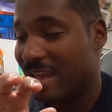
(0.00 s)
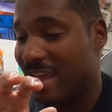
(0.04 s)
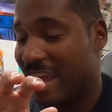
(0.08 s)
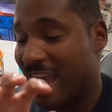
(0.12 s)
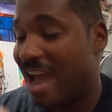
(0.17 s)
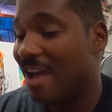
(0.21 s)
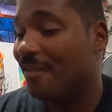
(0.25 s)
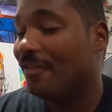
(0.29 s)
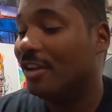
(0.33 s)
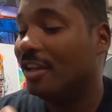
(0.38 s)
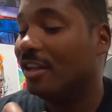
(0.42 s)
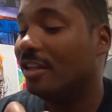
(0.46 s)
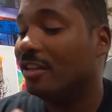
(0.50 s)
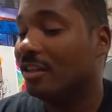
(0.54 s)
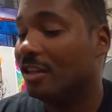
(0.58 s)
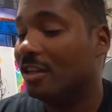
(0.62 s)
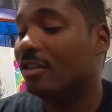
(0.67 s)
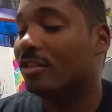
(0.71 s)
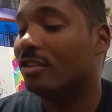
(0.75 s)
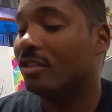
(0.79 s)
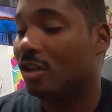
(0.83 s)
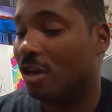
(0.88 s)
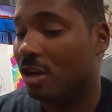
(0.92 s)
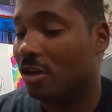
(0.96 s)
having
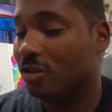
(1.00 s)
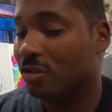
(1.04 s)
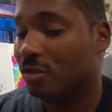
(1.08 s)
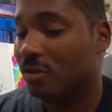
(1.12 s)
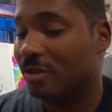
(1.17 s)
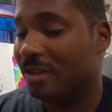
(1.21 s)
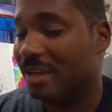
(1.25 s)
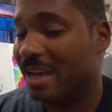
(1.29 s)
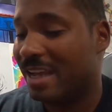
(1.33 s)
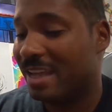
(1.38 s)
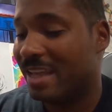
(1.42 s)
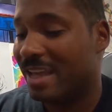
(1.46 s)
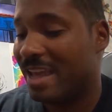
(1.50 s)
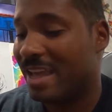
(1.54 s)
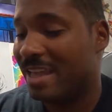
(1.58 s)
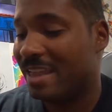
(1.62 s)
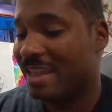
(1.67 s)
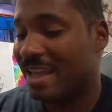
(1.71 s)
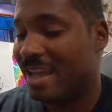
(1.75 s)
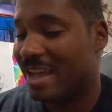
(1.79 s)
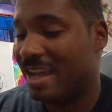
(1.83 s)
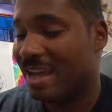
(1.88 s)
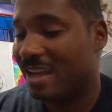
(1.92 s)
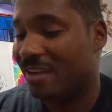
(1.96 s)
this console, and I can't
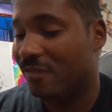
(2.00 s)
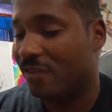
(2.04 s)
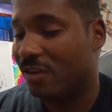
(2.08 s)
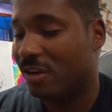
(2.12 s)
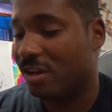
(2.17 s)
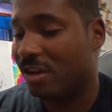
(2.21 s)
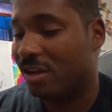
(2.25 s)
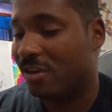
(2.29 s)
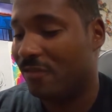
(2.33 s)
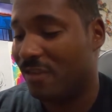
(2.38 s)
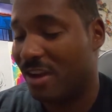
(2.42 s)
have uh,